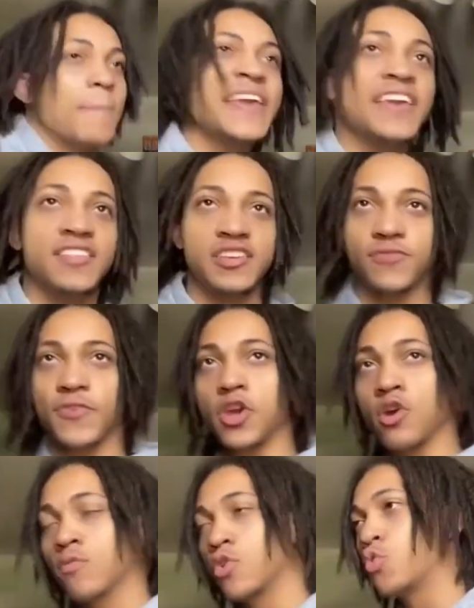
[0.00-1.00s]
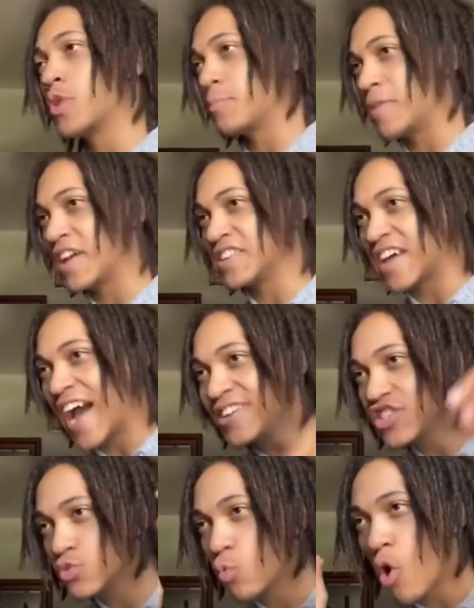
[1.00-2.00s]
making this video real quick because I
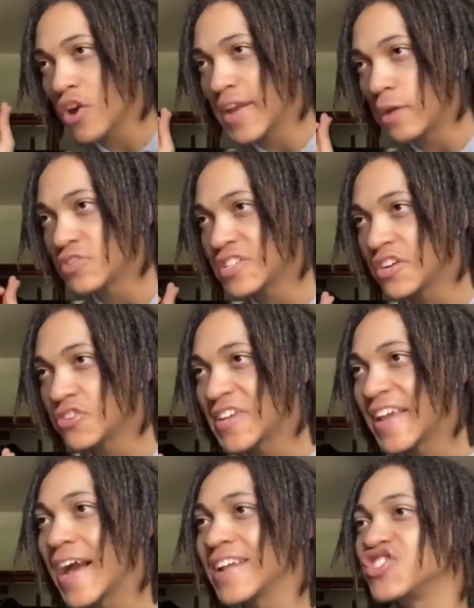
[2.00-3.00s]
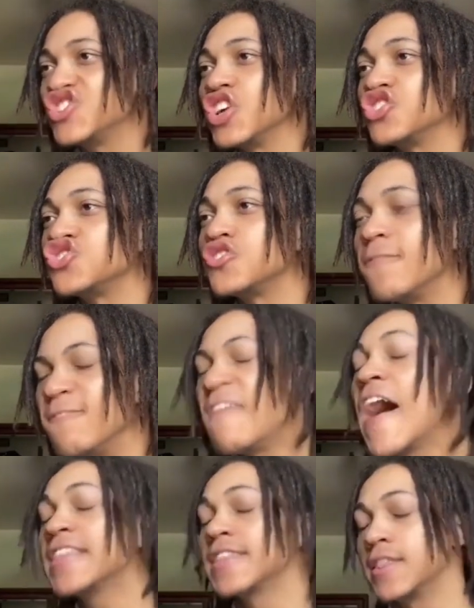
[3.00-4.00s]
just walked downstairs and got shushed
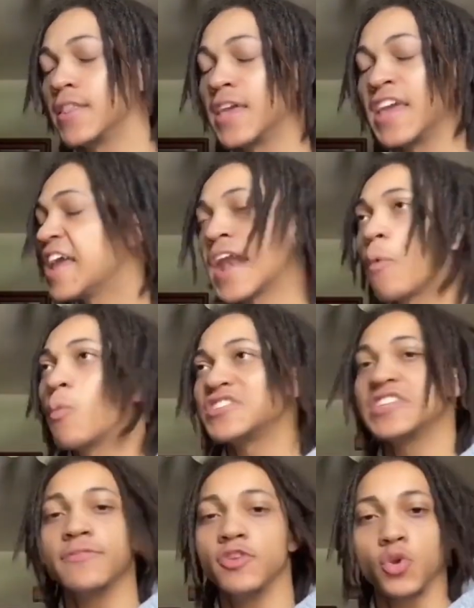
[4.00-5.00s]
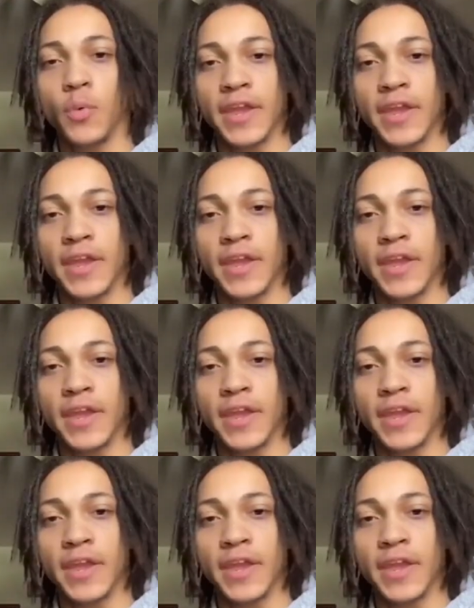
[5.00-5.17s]
violently. And I wasn't even doing